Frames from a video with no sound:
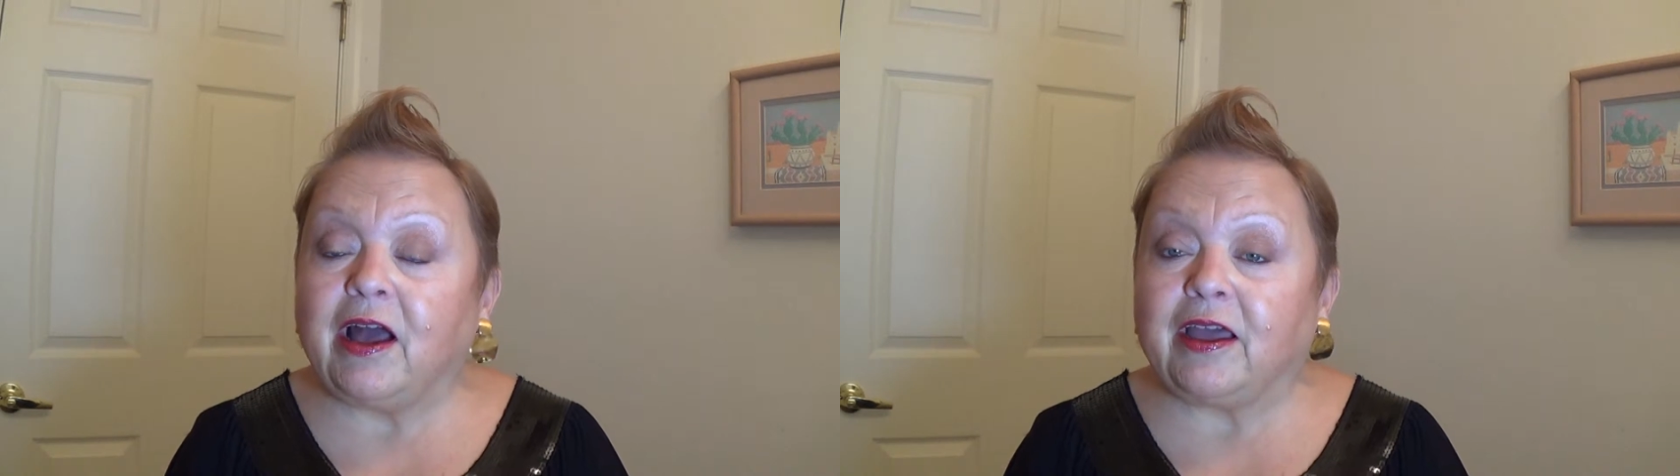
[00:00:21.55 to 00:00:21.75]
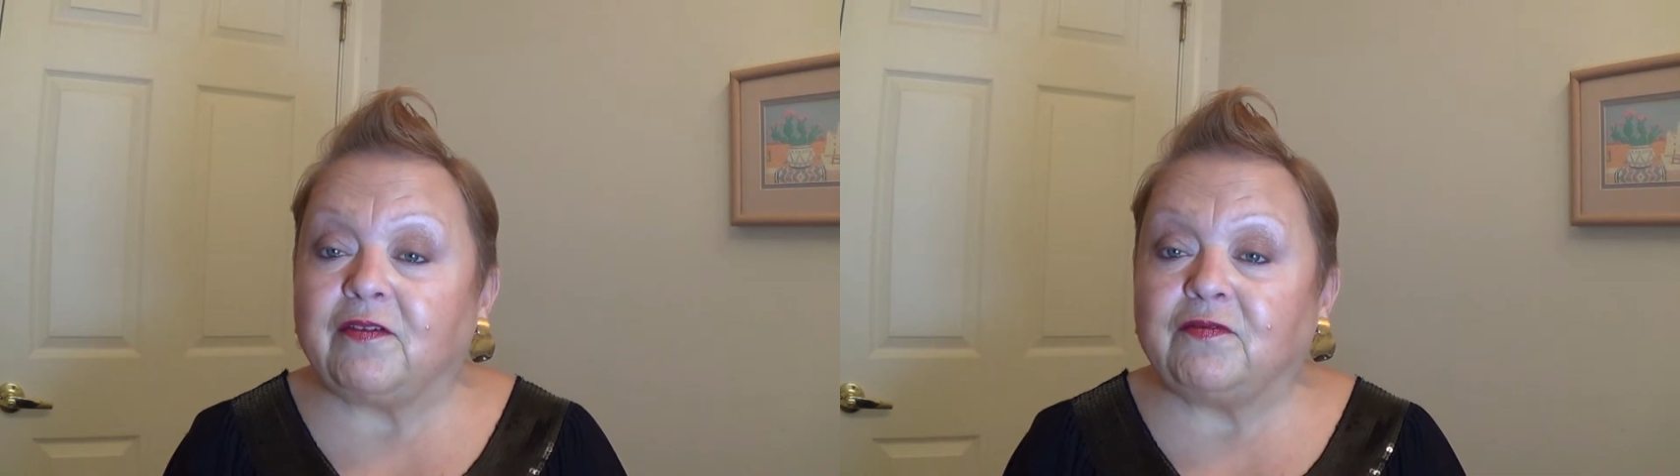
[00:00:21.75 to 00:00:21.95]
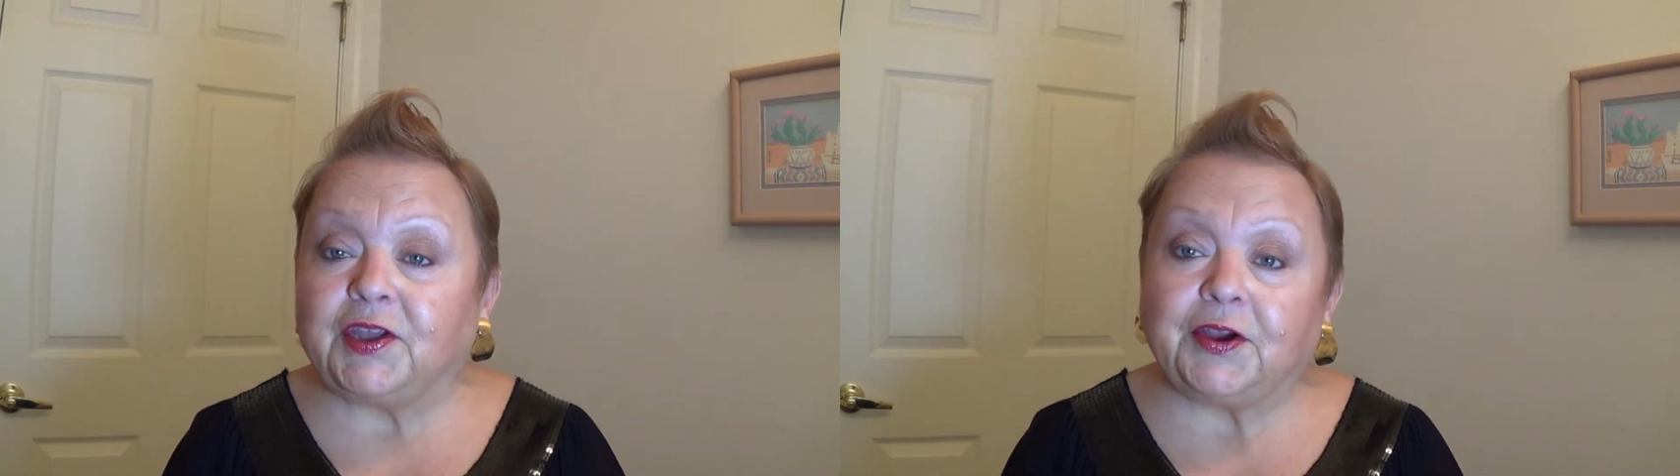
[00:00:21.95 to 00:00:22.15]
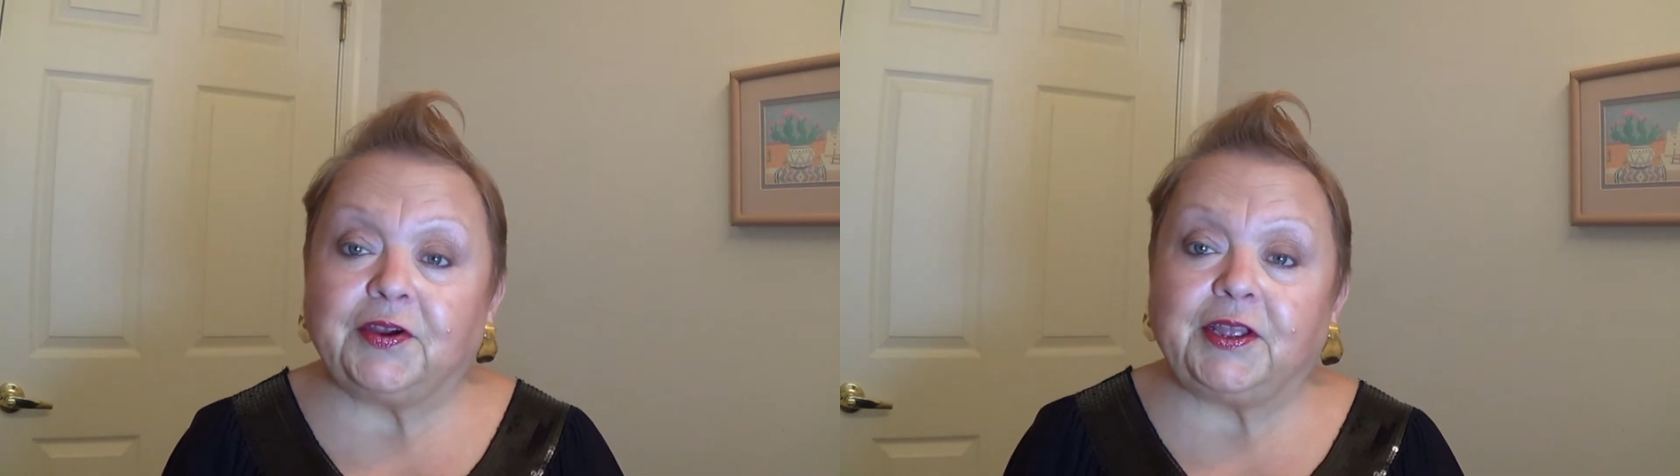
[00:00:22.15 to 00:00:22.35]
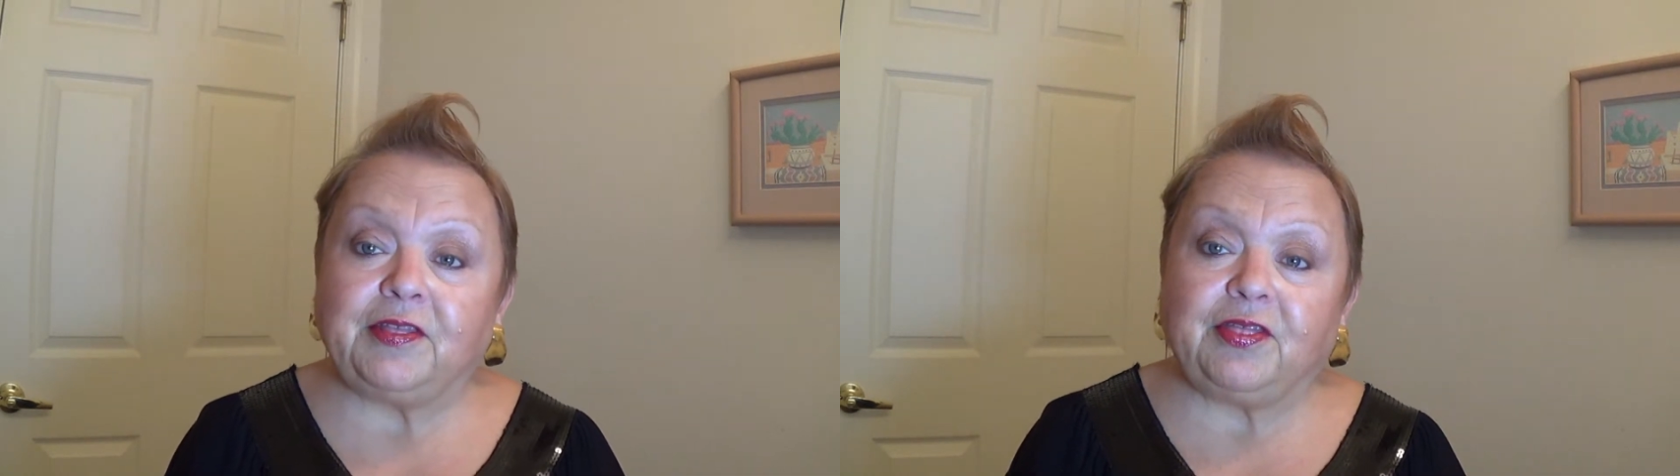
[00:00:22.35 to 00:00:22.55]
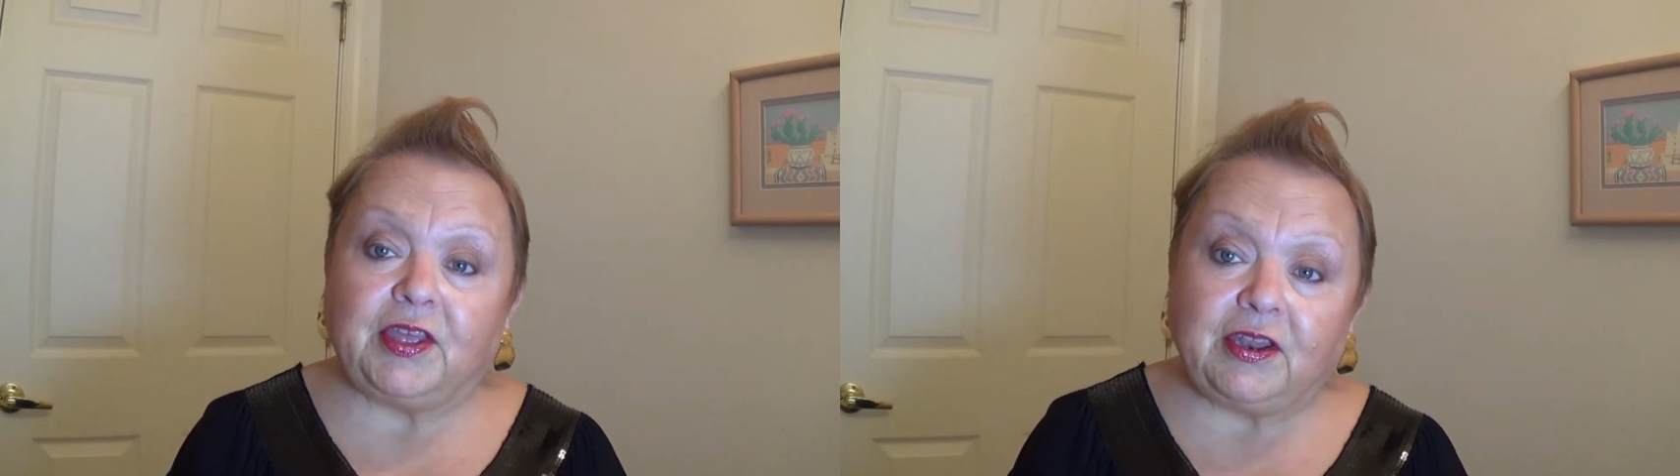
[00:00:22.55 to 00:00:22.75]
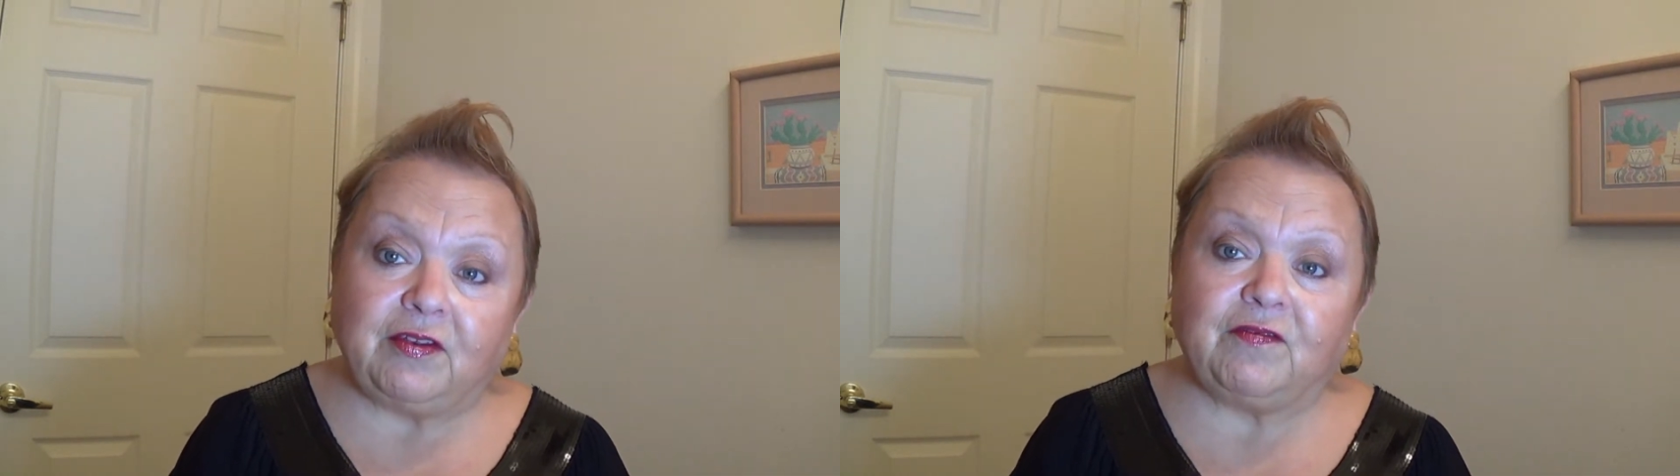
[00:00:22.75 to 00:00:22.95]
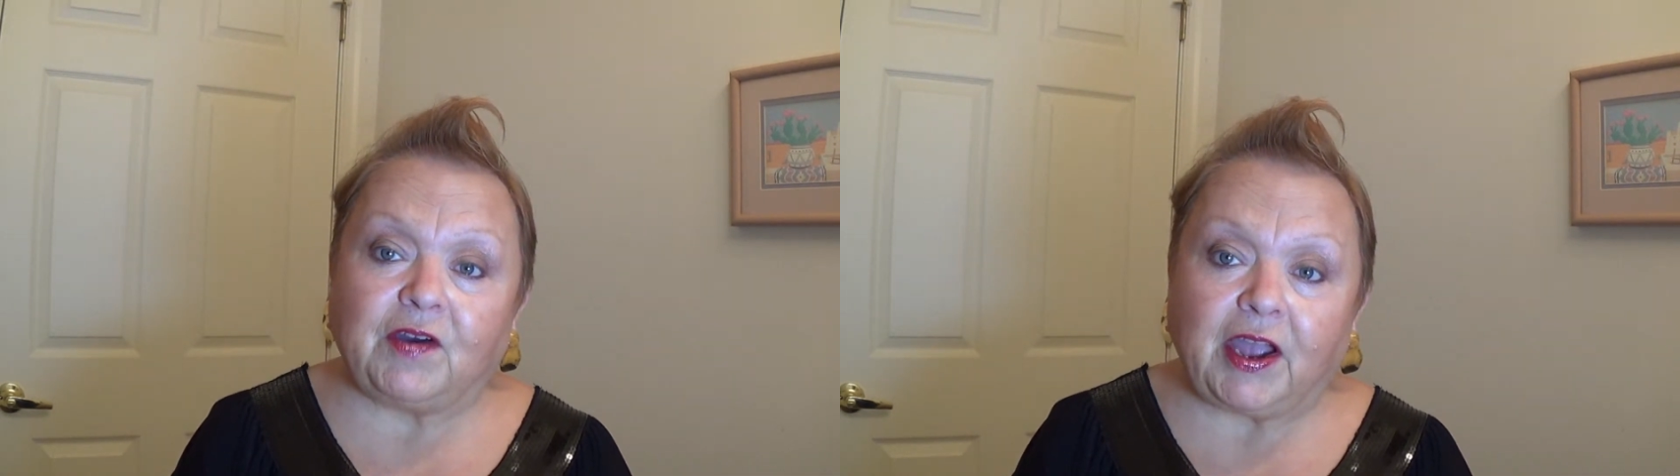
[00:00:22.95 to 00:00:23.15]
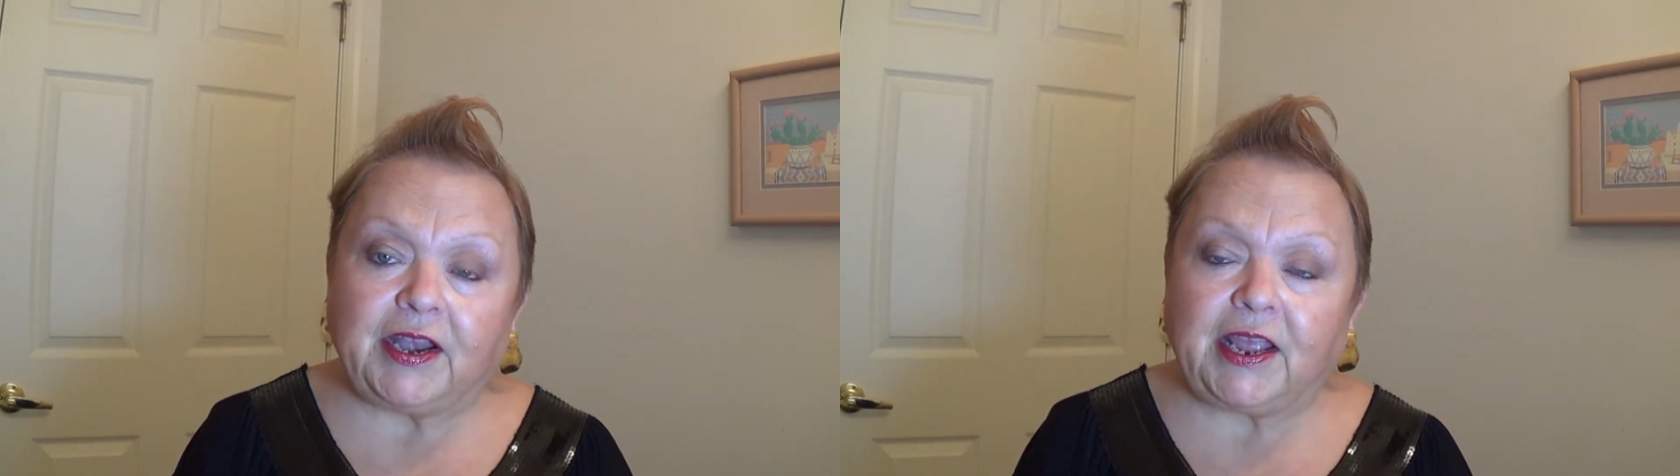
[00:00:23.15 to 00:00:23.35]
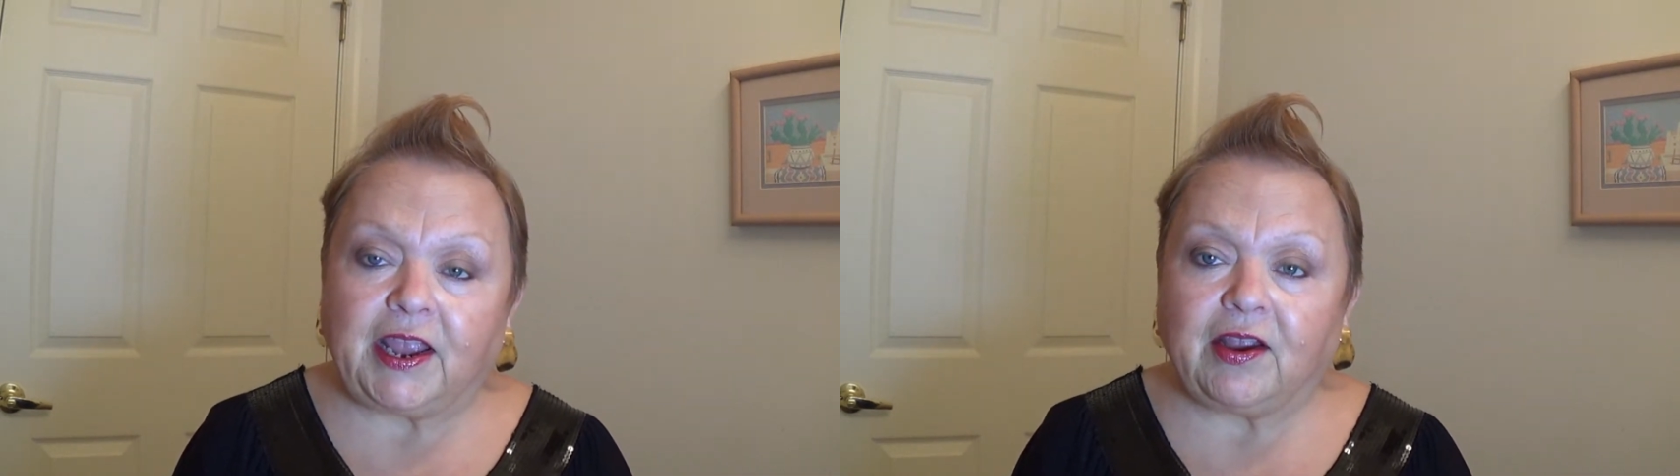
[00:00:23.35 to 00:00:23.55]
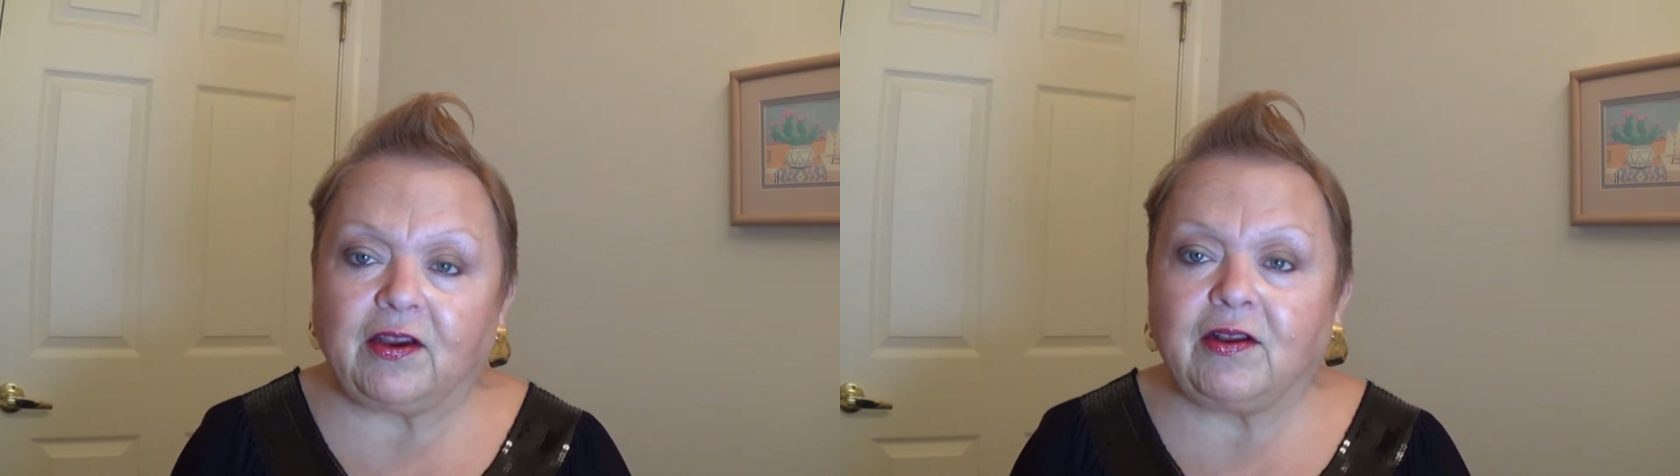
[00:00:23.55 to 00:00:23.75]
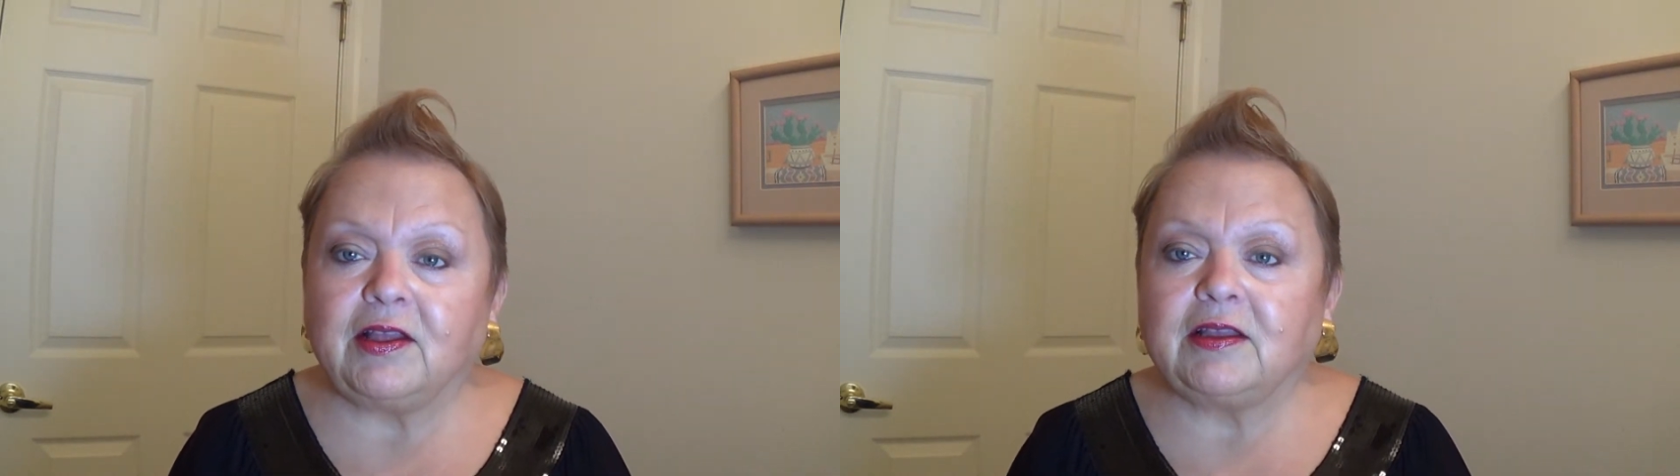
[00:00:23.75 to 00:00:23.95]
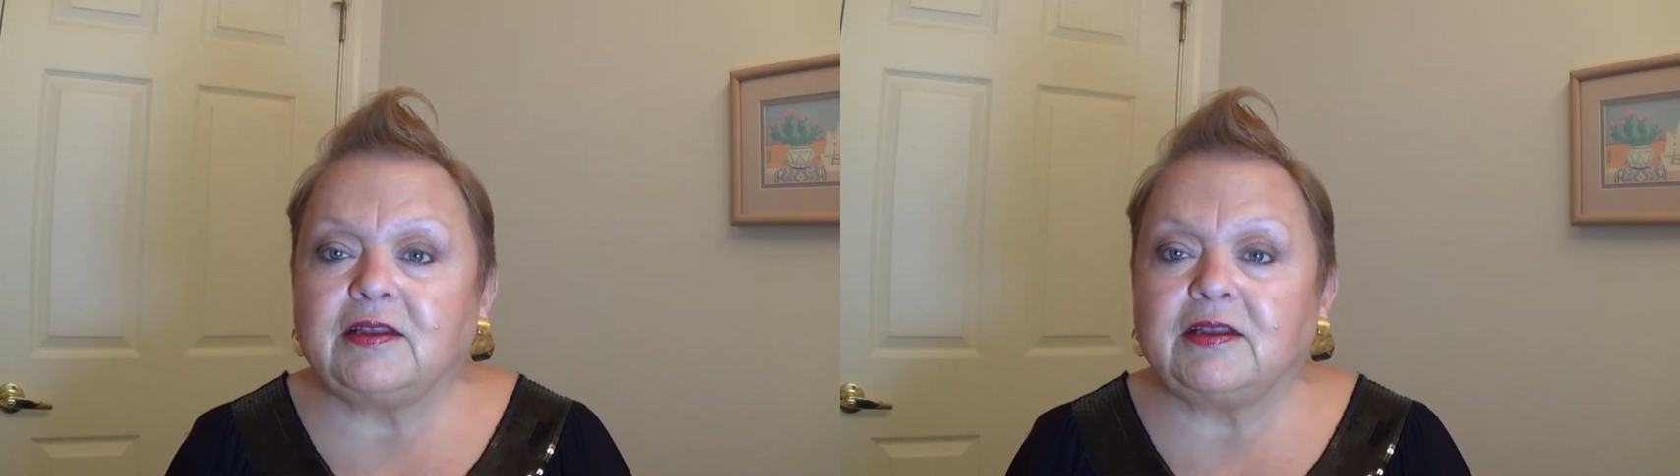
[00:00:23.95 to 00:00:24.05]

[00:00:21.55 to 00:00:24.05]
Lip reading: I have very thin, fine hair.